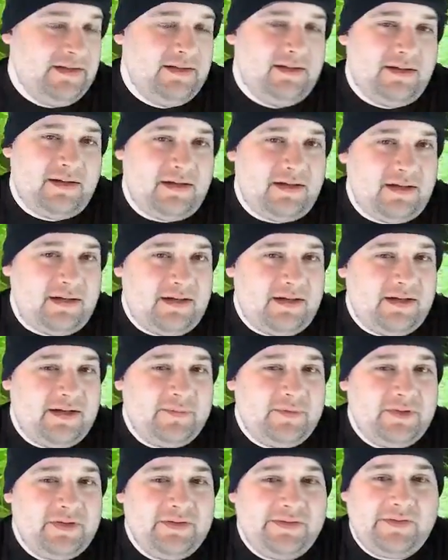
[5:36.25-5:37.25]
I'm
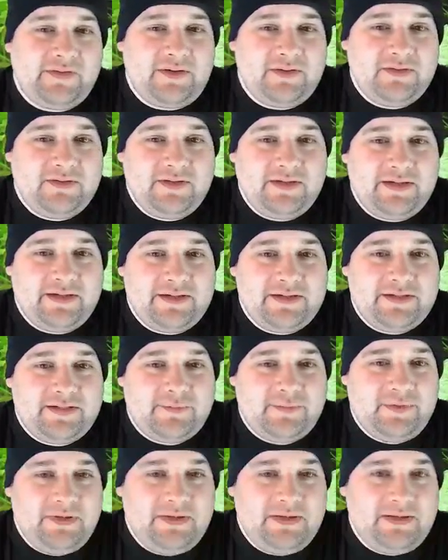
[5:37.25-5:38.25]
going to start looking at
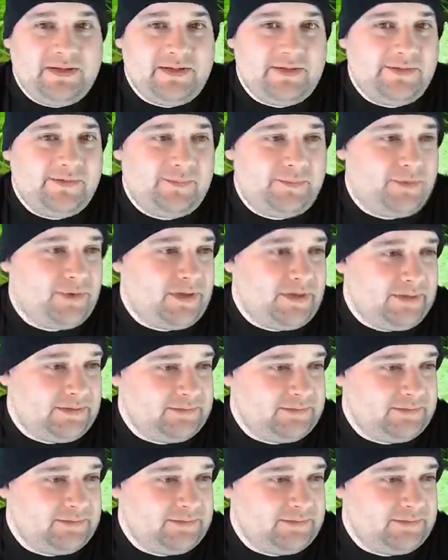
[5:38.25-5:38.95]
shipping in the spring.